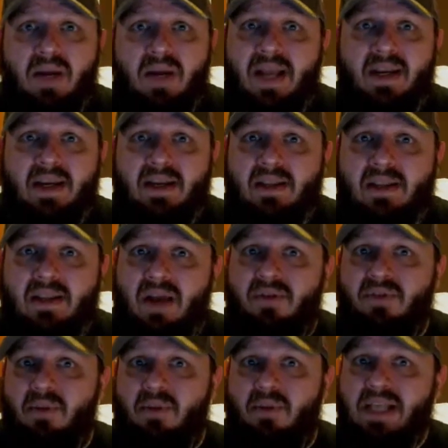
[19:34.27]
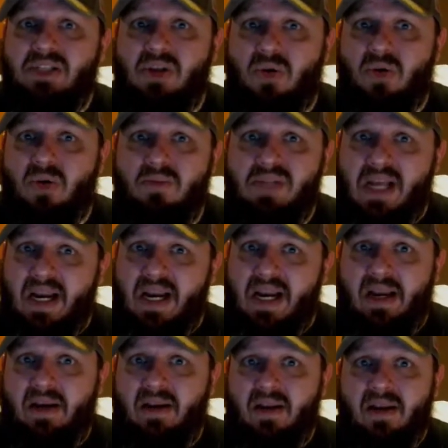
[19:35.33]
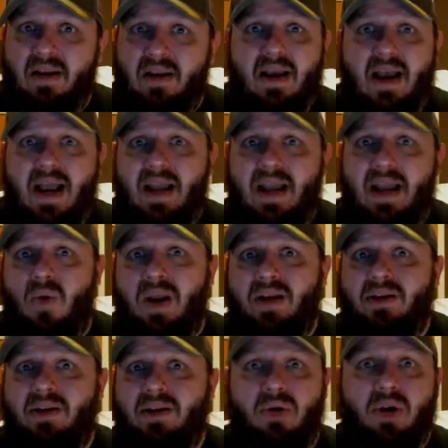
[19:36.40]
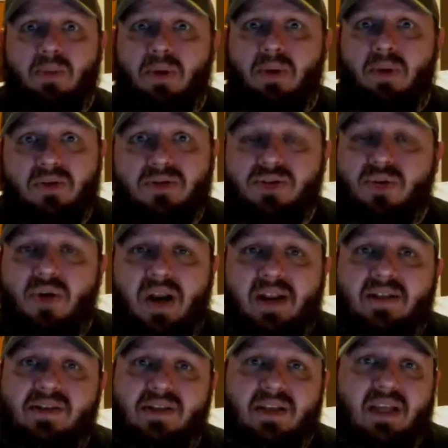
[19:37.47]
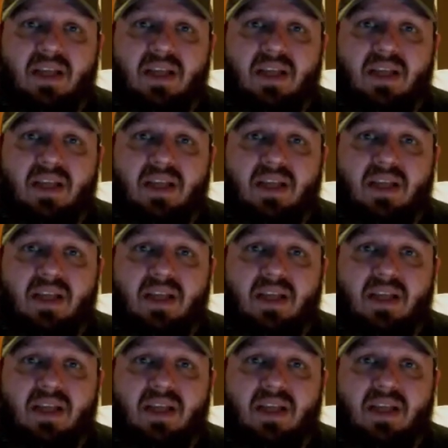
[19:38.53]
but I didn't get them out of the basic orbs I had. I had to wait to build up all those credits